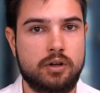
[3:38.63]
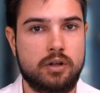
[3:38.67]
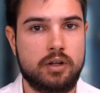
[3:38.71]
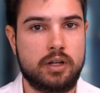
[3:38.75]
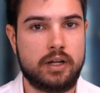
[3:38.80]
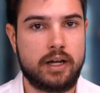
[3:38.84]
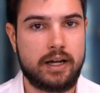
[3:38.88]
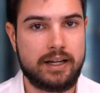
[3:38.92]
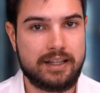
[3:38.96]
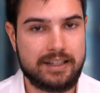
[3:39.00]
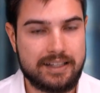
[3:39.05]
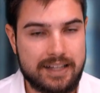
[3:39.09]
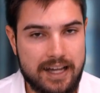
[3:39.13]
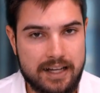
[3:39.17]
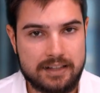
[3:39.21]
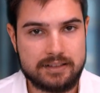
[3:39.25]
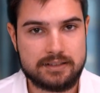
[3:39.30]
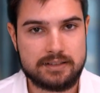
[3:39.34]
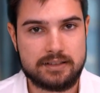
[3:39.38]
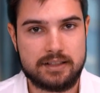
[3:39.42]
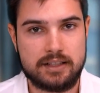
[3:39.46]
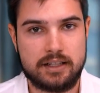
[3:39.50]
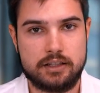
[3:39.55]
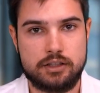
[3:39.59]
dollar
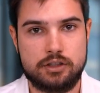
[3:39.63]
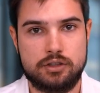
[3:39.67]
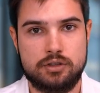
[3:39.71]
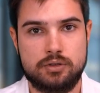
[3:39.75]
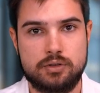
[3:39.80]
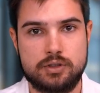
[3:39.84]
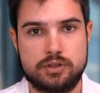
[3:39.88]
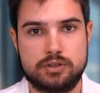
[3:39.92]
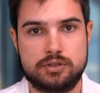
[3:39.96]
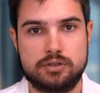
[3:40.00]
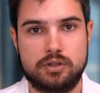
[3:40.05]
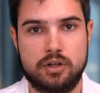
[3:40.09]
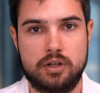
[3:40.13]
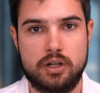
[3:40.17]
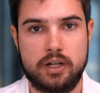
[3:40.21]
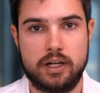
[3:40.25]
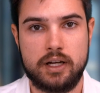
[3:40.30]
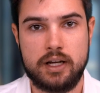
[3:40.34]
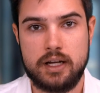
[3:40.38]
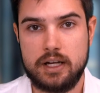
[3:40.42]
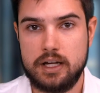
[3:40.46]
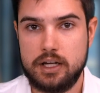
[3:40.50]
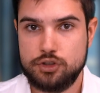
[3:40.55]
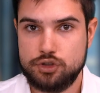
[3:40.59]
against the US dollar